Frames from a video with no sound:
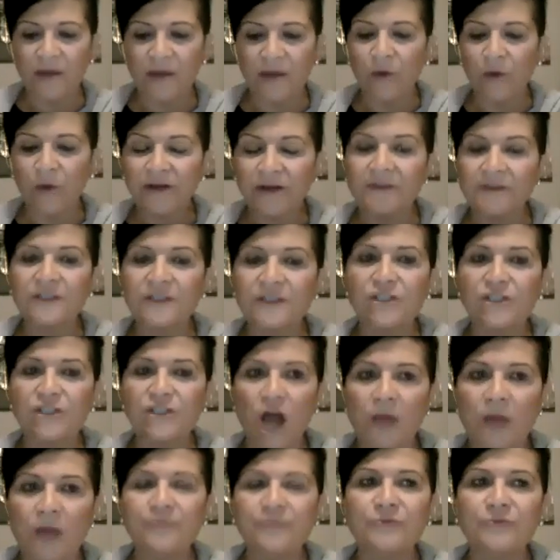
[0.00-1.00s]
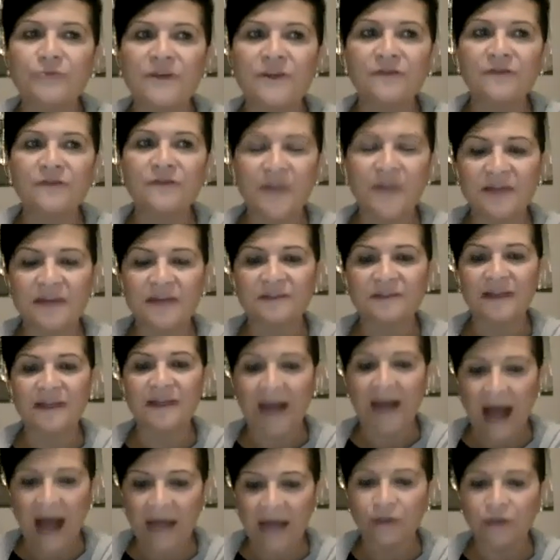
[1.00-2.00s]
what are the top 3 things that
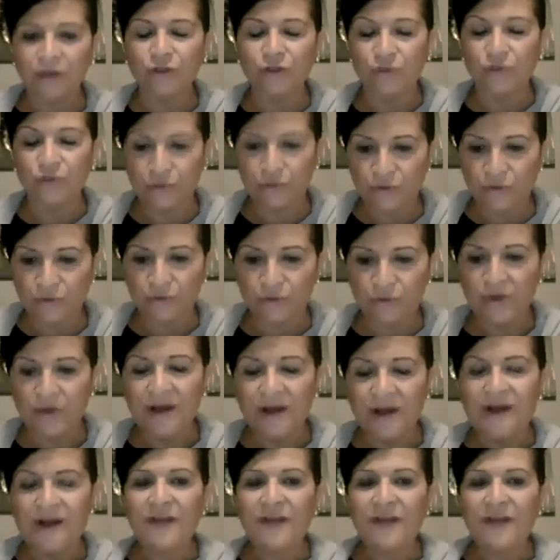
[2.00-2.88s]
I could do